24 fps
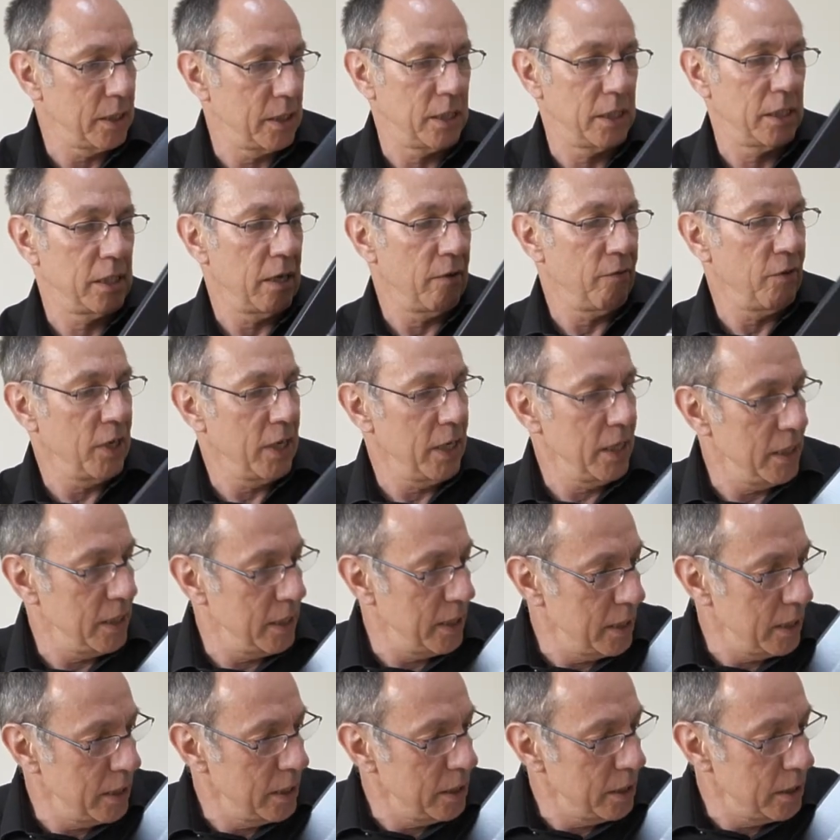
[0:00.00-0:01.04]
seven, 8
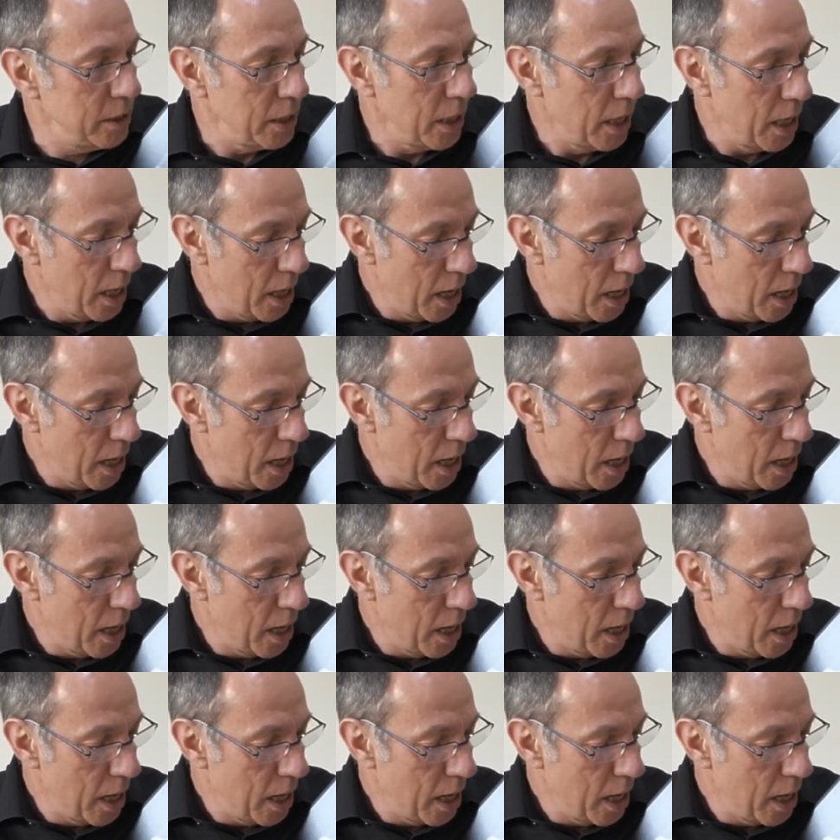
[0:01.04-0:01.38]
years.